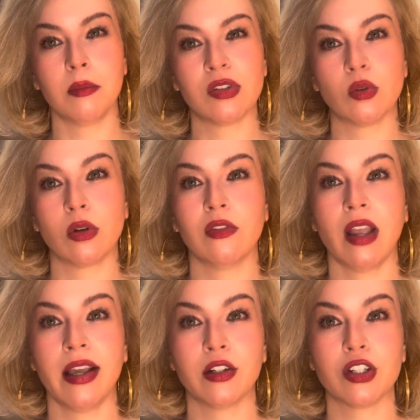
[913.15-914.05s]
sort of
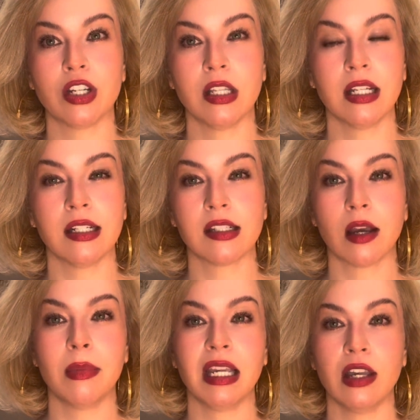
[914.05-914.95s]
energy that is
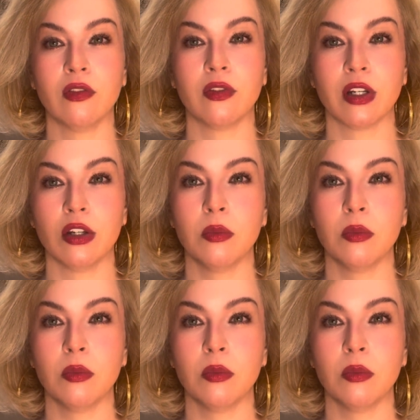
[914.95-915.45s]
coming in for you,